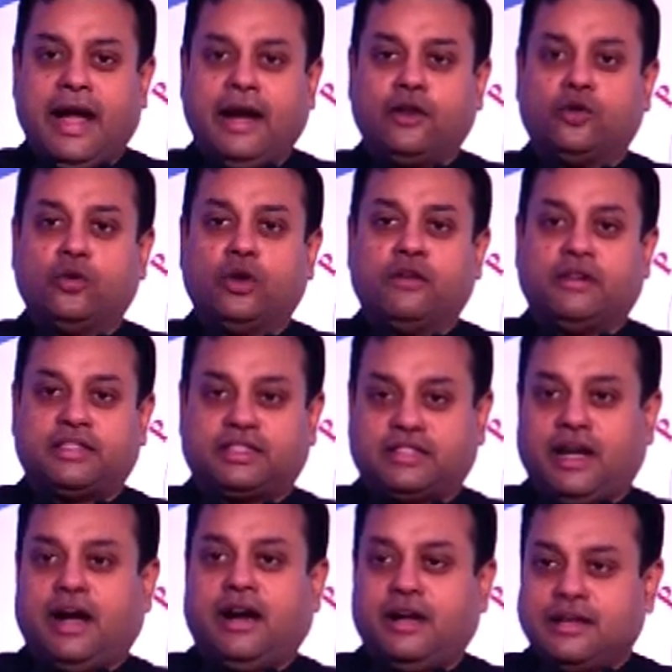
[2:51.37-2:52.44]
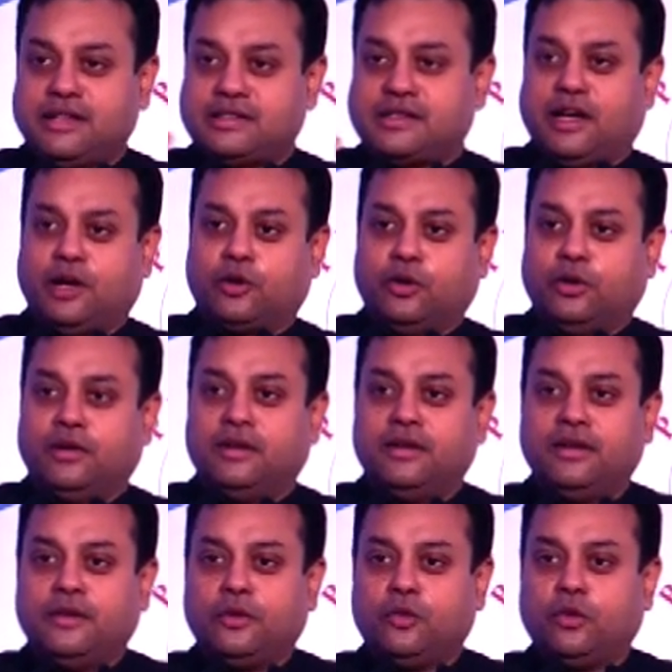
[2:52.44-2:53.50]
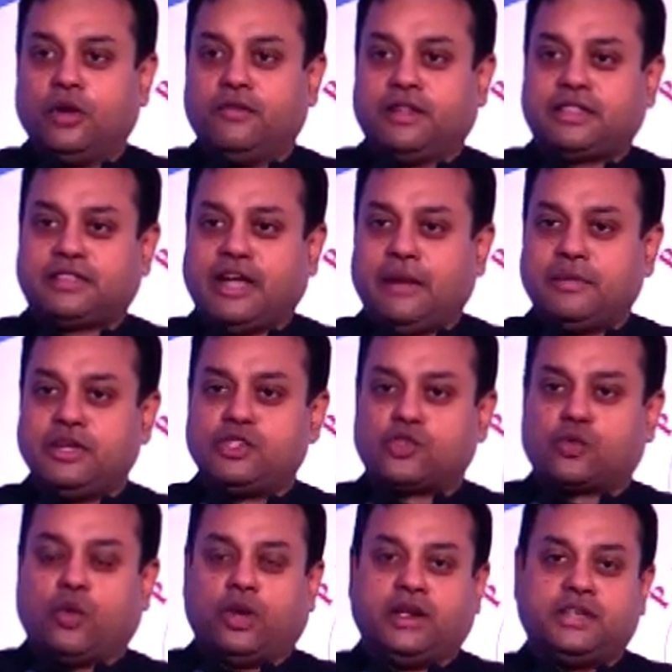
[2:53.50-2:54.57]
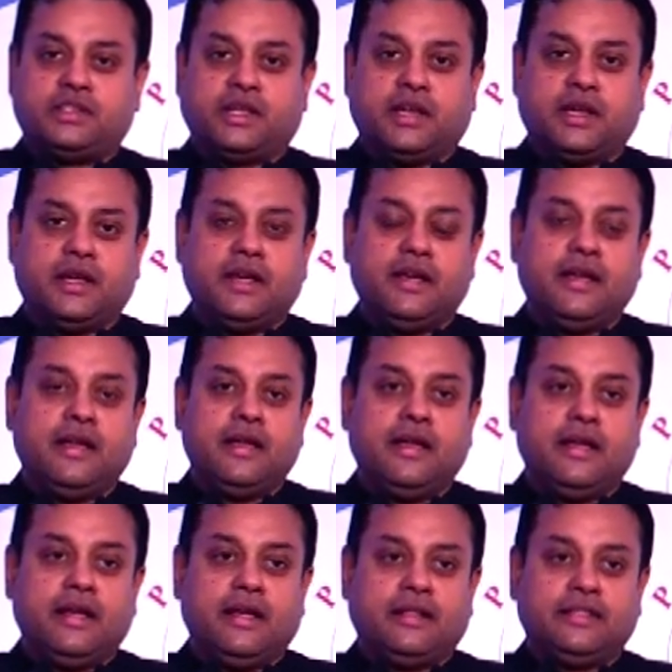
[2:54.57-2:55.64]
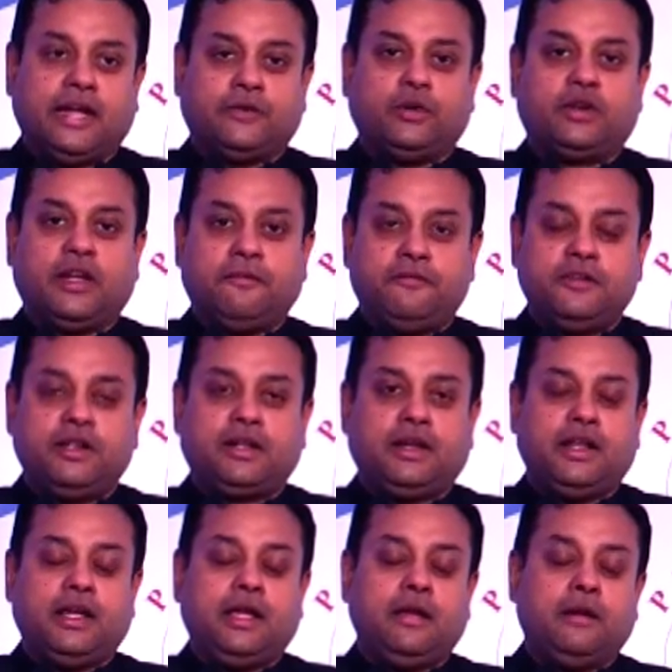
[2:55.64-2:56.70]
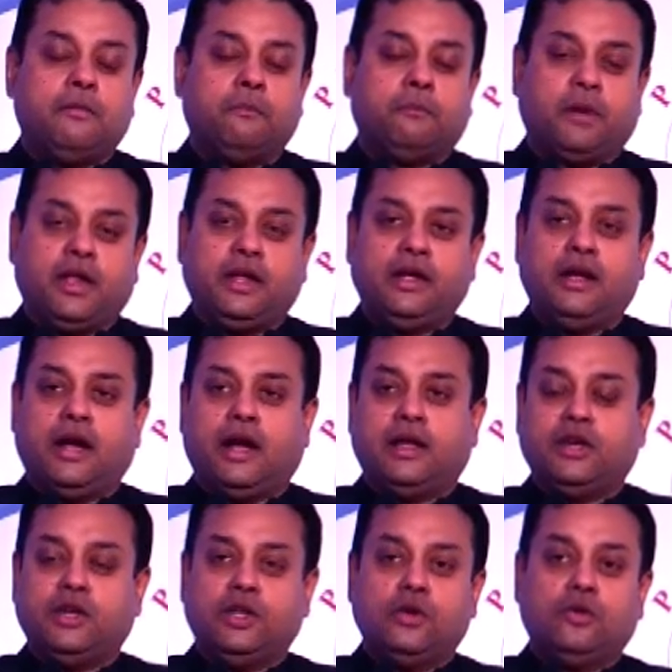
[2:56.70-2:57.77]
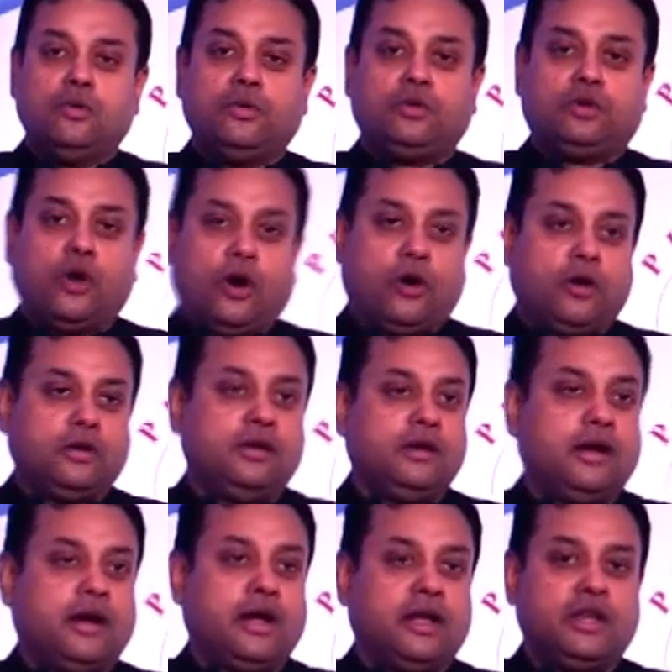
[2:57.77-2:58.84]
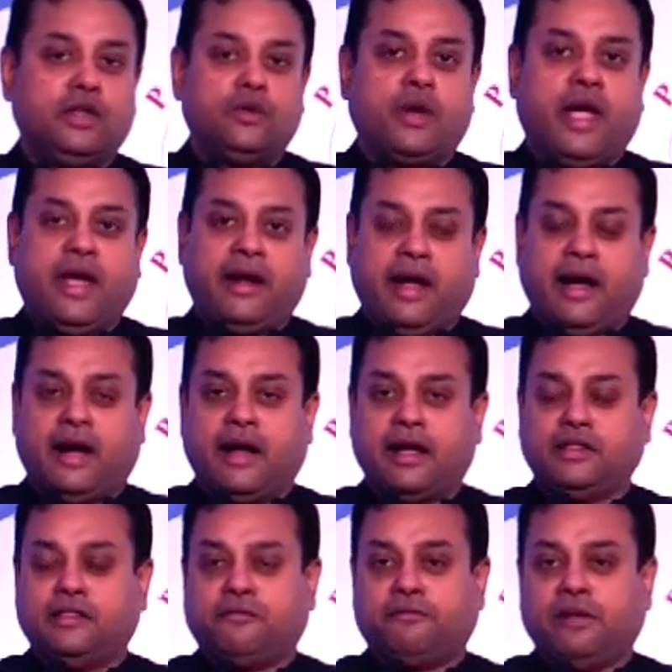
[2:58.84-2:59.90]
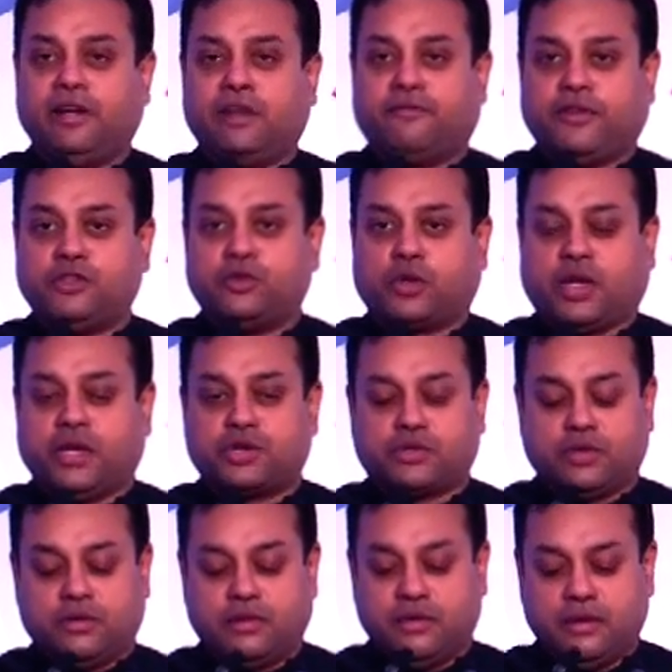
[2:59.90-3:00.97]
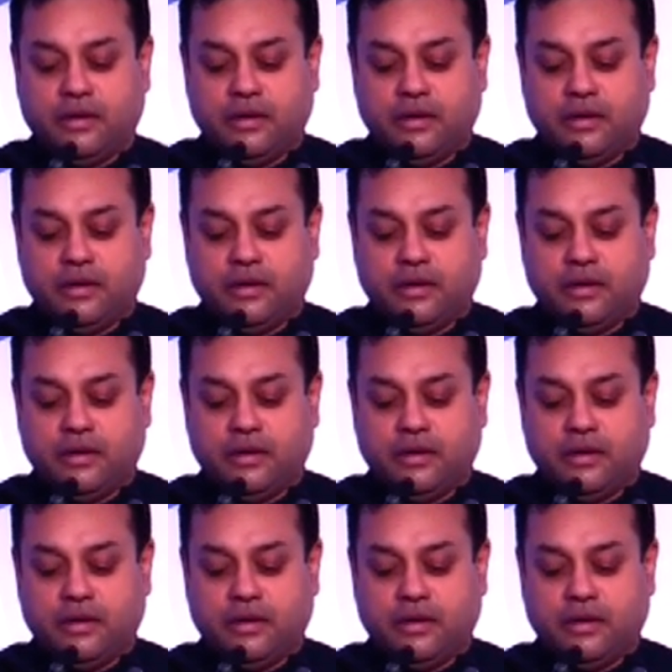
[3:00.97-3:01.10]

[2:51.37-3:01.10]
and Gunavatta, Sagun. Gunavatta means quality. That would definitely bring a new dawn, a new era in the field of education.